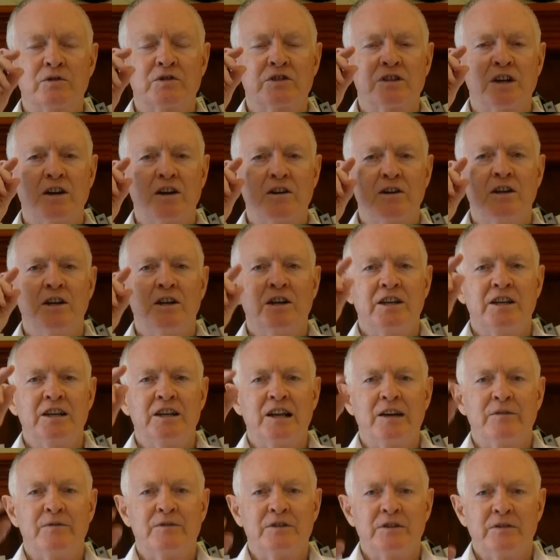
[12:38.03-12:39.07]
So you'll
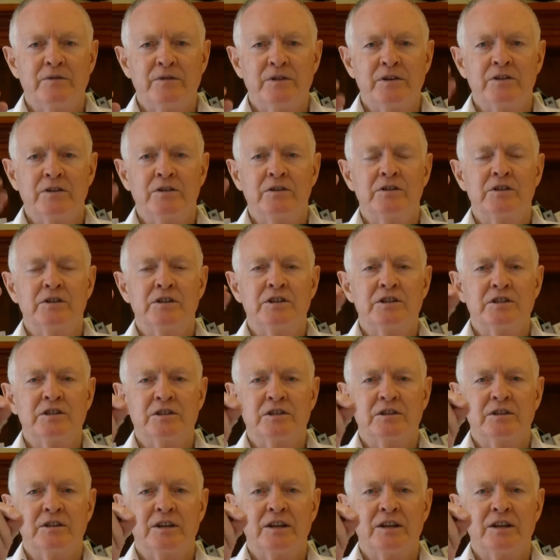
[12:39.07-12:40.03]
have difficulties